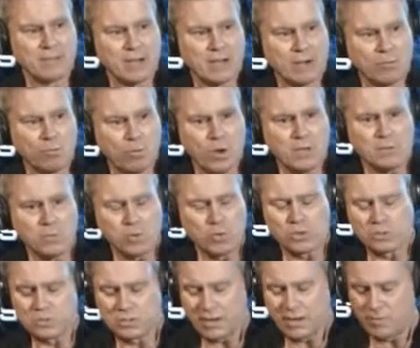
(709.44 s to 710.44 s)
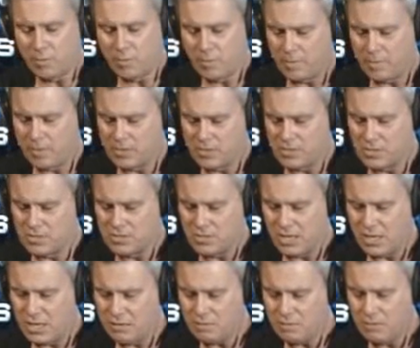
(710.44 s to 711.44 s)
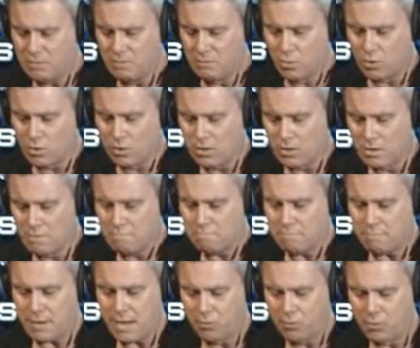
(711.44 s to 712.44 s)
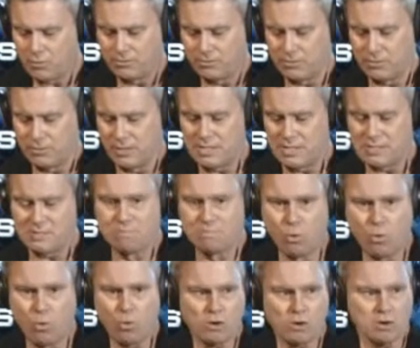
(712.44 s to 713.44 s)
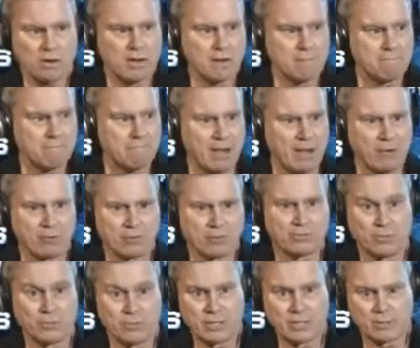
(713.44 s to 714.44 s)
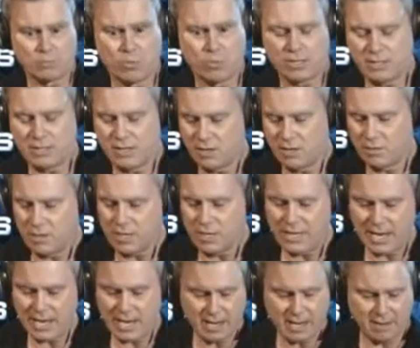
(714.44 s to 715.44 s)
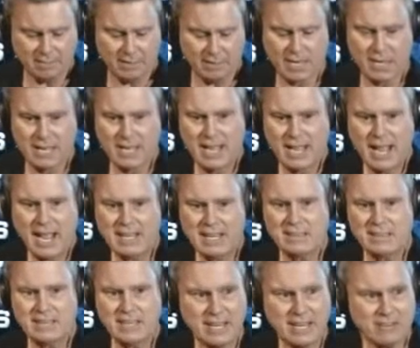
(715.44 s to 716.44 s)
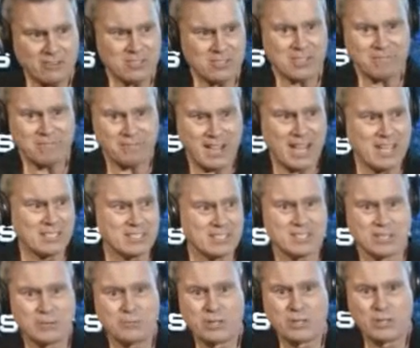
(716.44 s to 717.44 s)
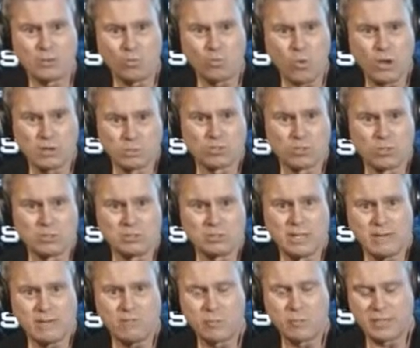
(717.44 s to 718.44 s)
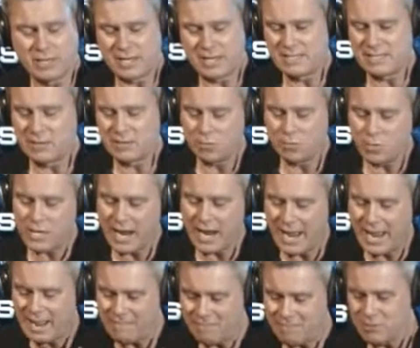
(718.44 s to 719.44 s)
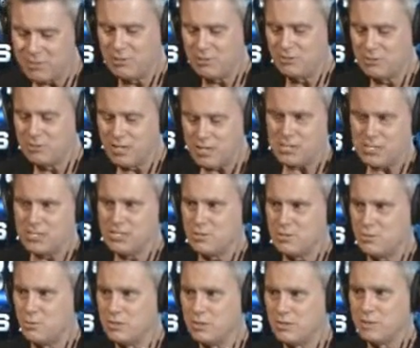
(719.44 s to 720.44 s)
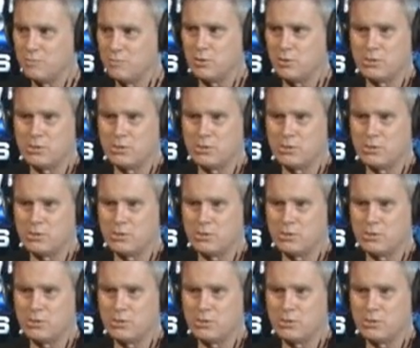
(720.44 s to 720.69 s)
one world government because it's even more powerful. It's more powerful than what they already have. And here's the fallacy with the one world government idea. Whenever you listen to a liberal